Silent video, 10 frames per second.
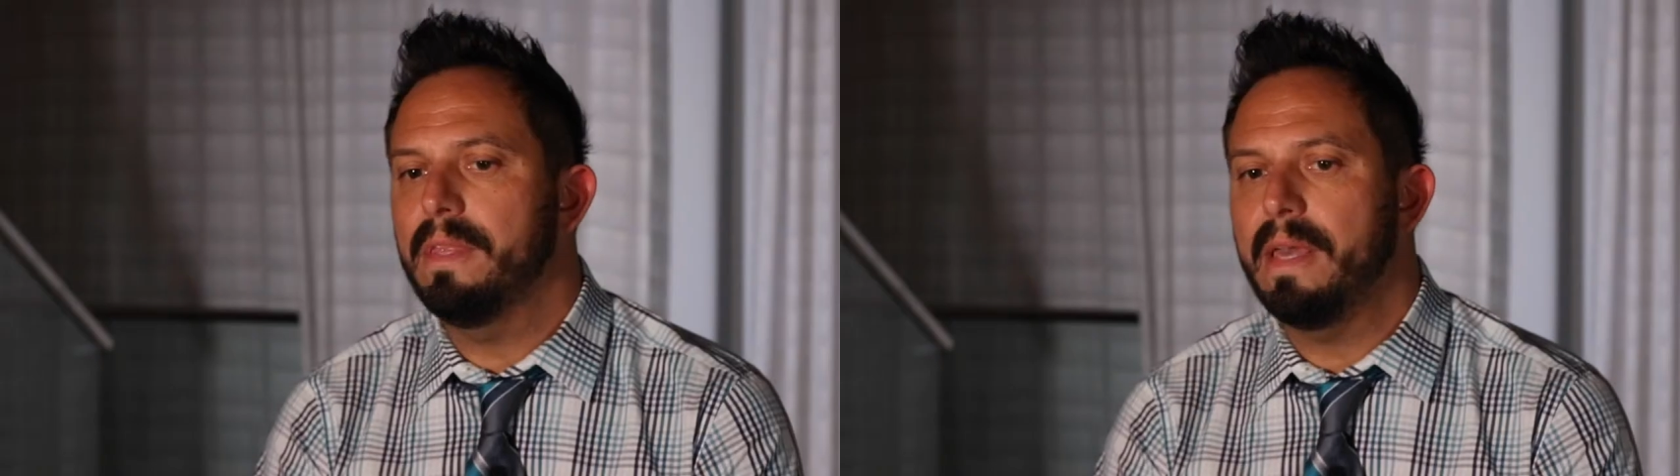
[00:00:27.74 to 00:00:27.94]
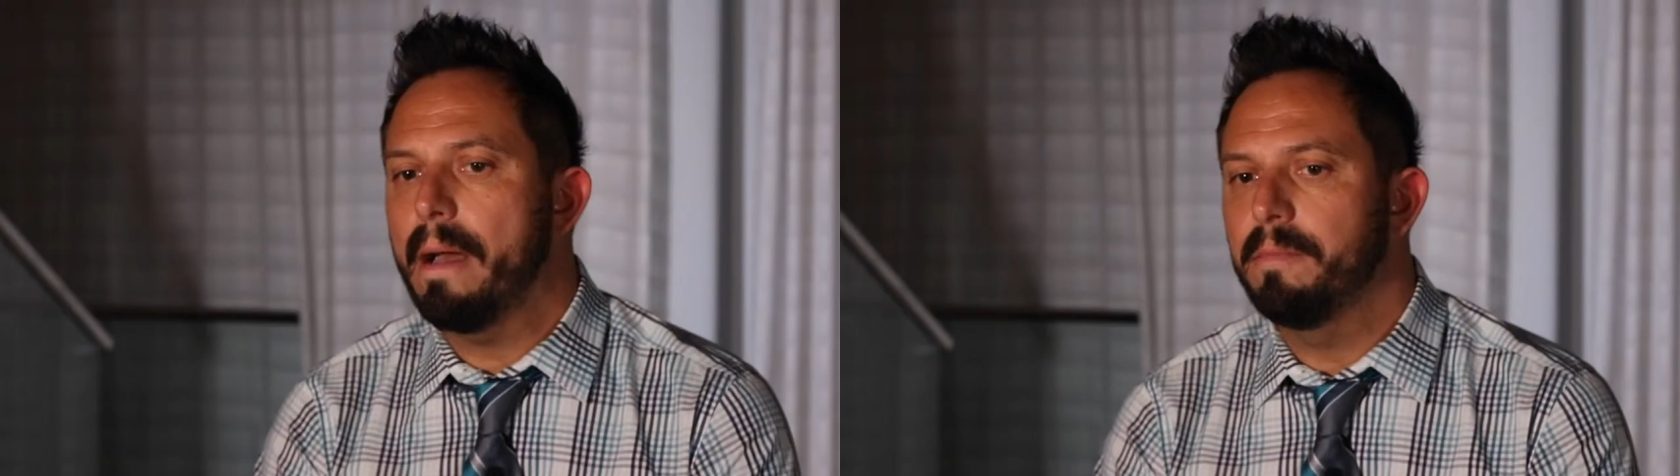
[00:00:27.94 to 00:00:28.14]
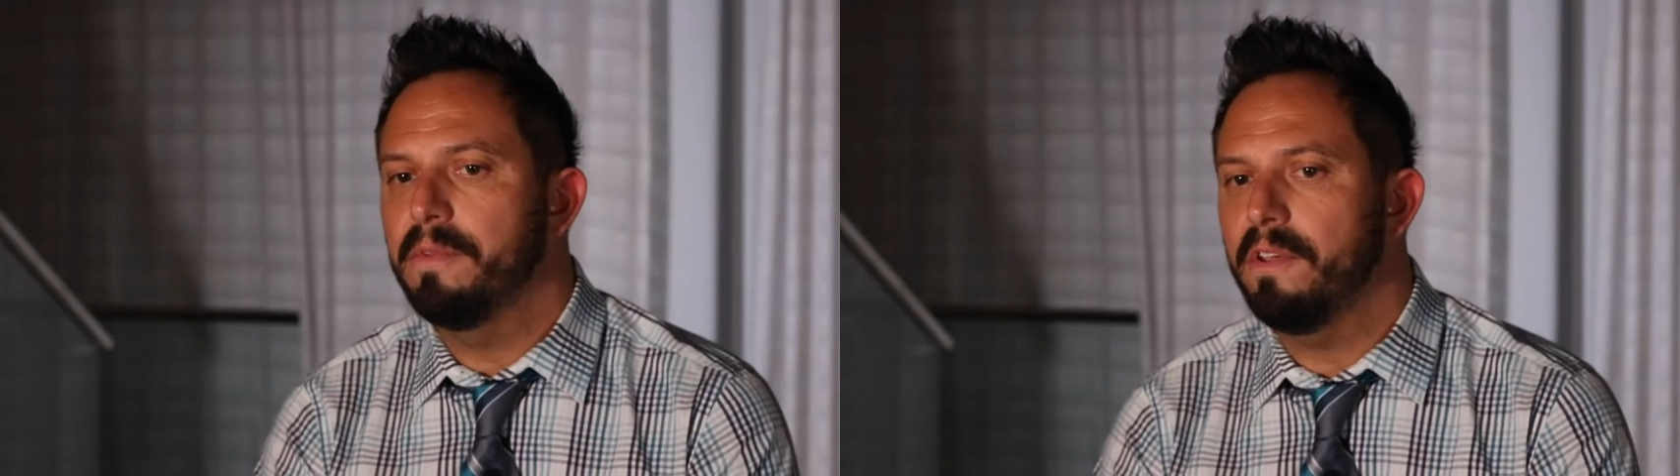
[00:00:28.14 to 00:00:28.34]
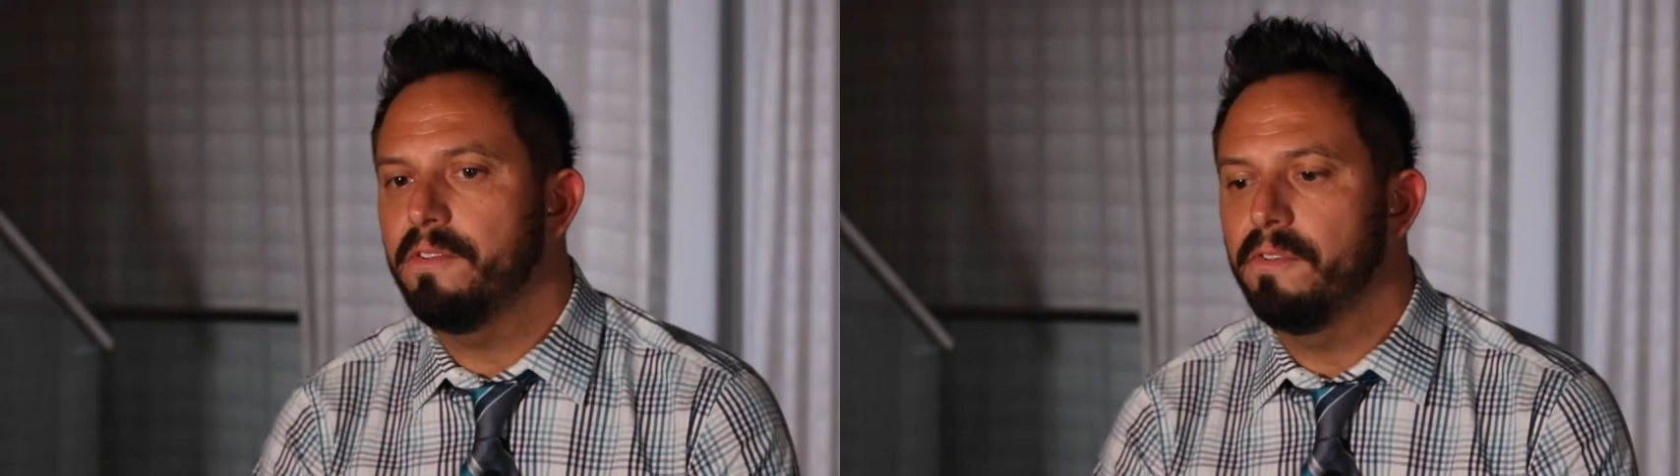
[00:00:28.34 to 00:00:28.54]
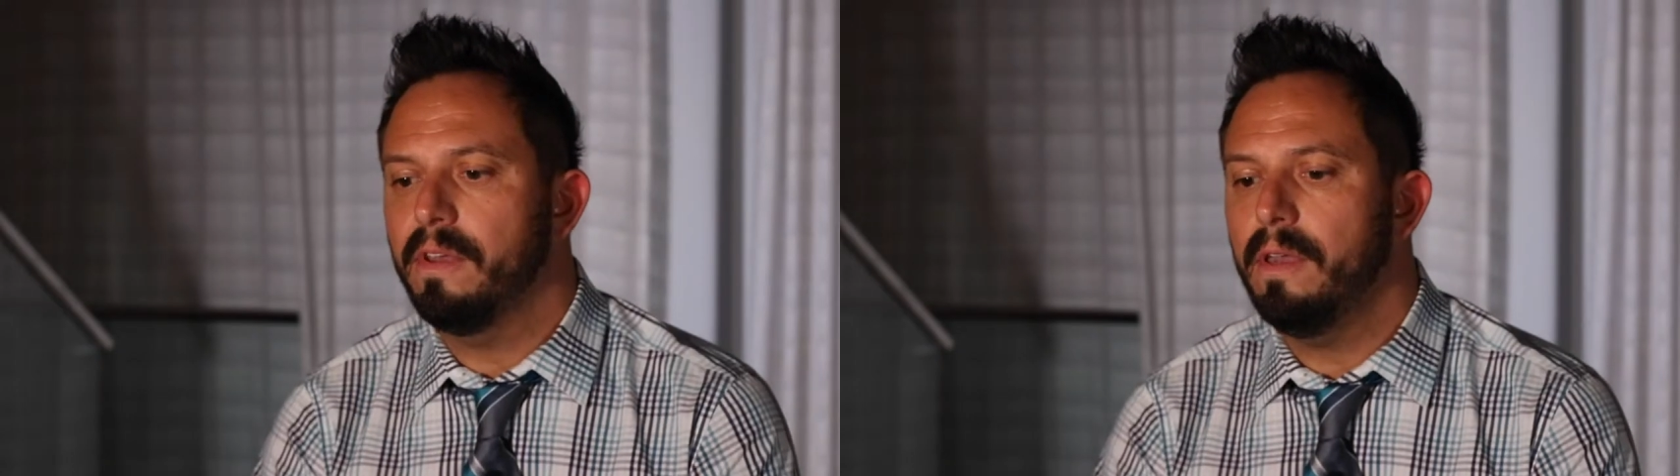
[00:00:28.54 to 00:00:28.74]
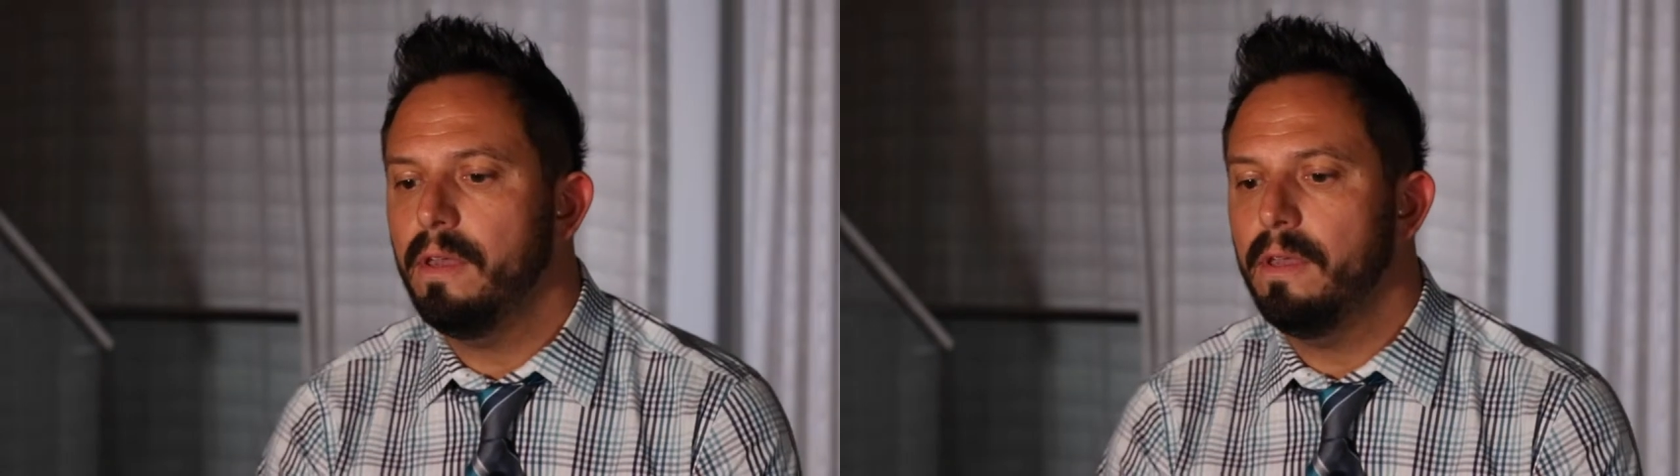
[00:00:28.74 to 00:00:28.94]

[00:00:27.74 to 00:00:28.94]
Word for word: Really the optimization is key.